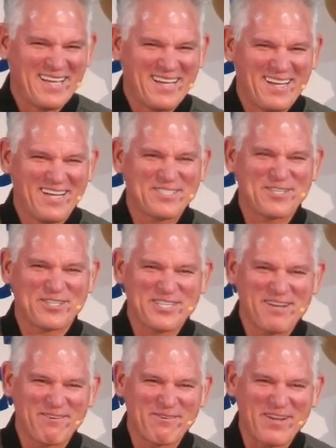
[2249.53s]
Hunter, did
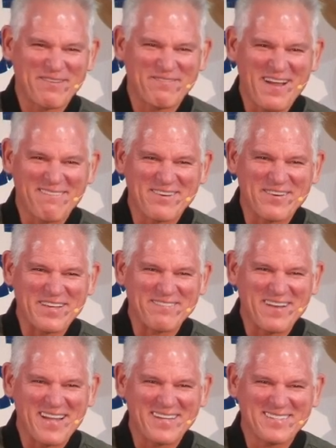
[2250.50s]
you ever run a 508
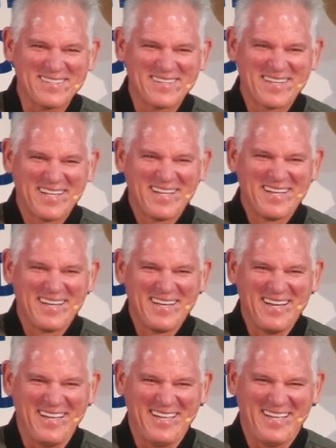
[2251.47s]
mile?
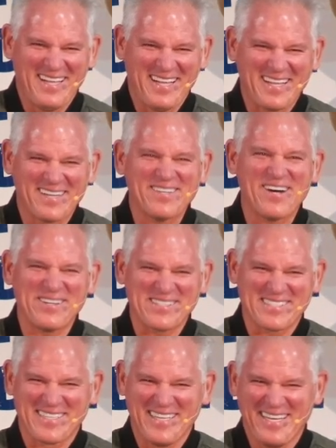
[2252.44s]

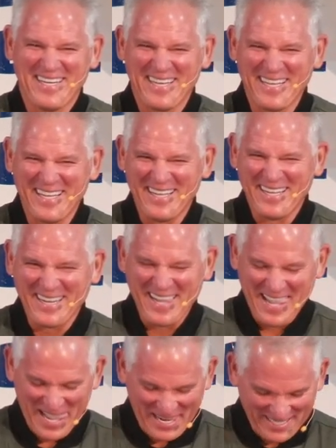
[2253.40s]
Close.
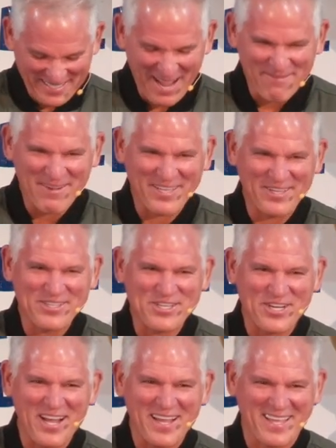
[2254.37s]
How about you,
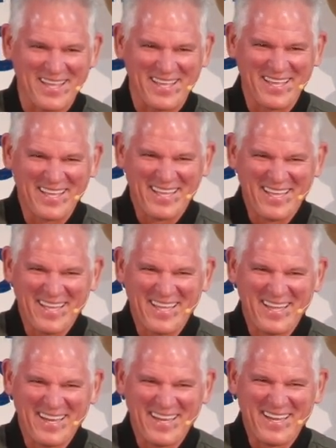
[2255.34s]
Chuck?
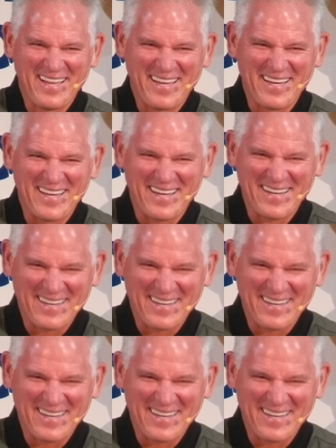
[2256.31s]
Yeah.